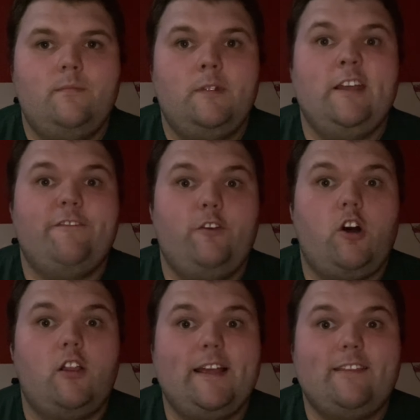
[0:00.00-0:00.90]
and if you
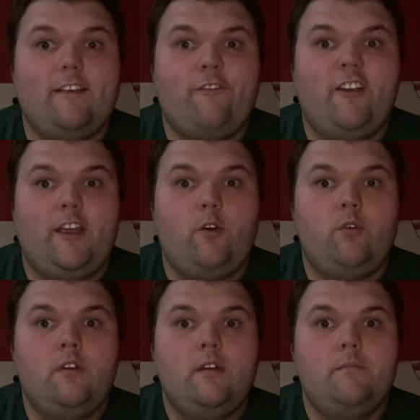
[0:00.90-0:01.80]
all like this video,
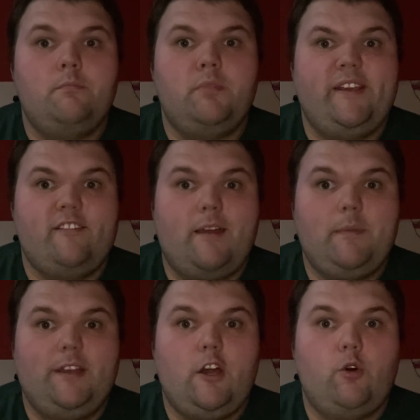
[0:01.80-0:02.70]
please let
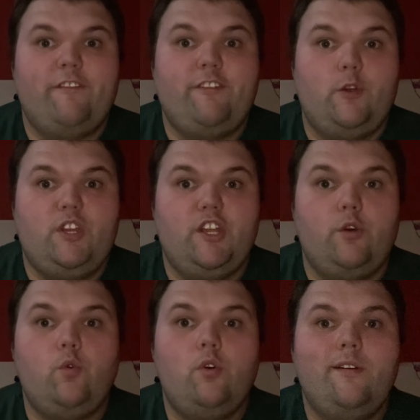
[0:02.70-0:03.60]
me know if you
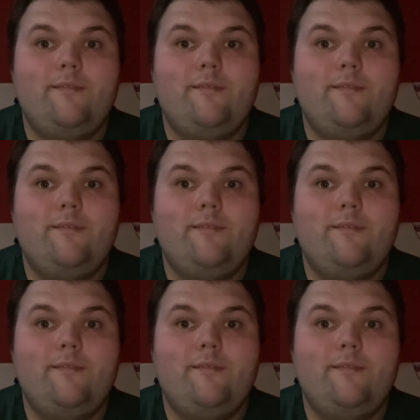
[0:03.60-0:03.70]
do.